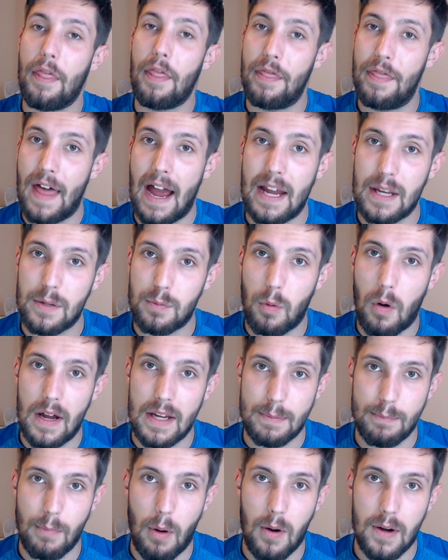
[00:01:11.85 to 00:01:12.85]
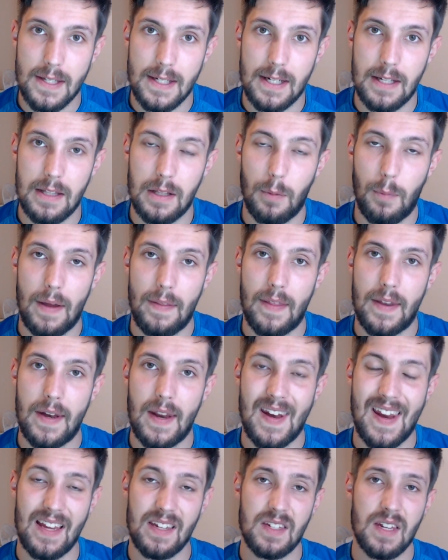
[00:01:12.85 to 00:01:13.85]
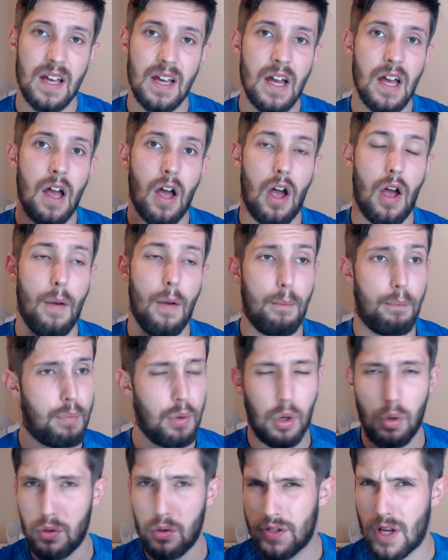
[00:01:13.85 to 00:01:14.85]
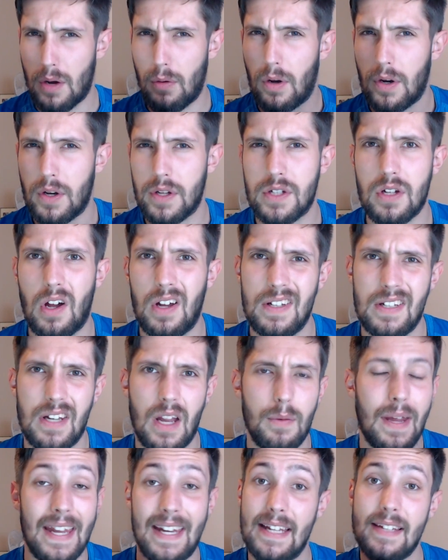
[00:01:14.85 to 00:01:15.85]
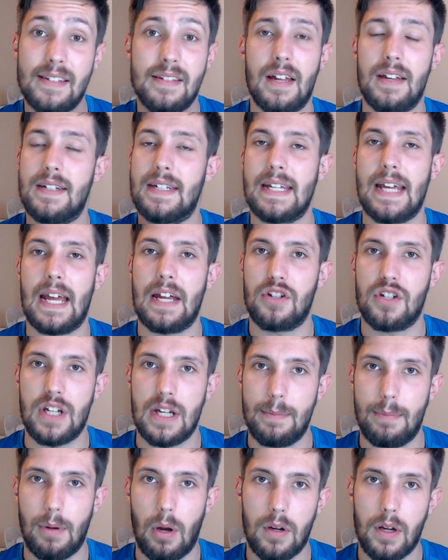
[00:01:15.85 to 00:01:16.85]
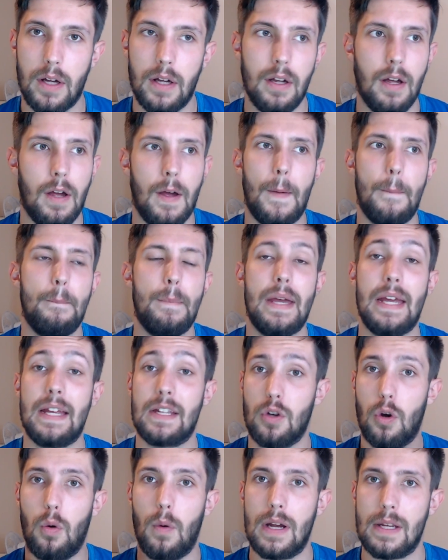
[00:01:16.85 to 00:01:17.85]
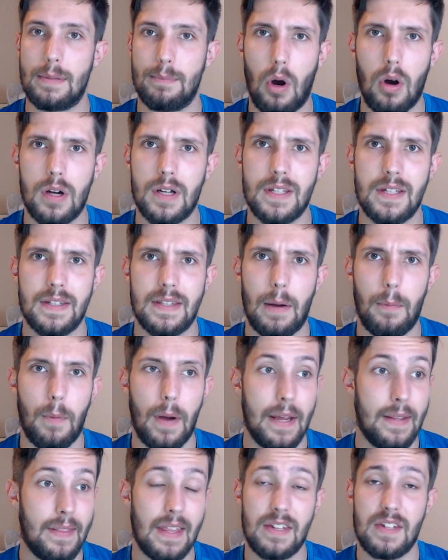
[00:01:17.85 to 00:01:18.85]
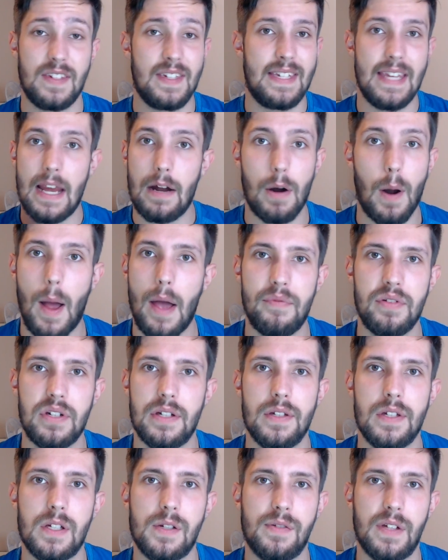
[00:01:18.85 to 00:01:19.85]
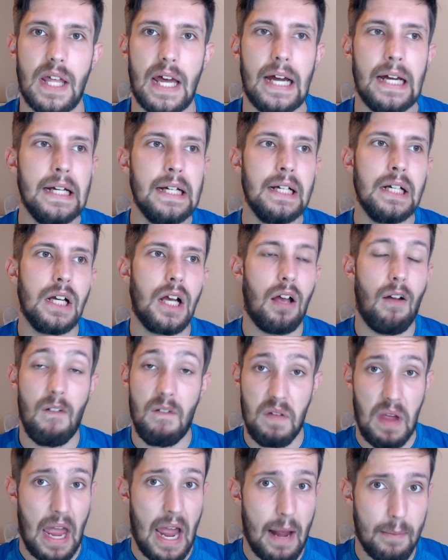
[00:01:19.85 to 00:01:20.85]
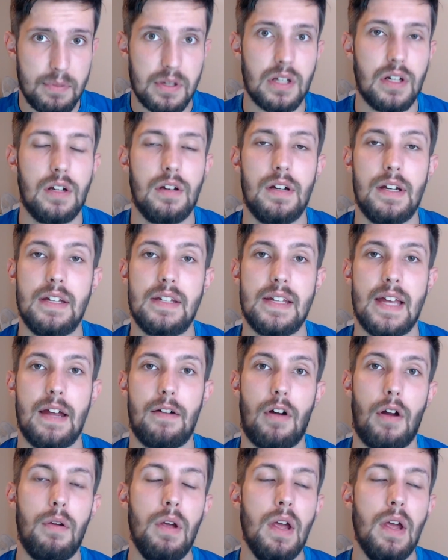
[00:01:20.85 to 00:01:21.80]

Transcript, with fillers: That is why it's marketed in the way that it is. But also, on a side note, it isn't a DHT blocker. It's always marketed that way. There's zero evidence for that, absolutely zero.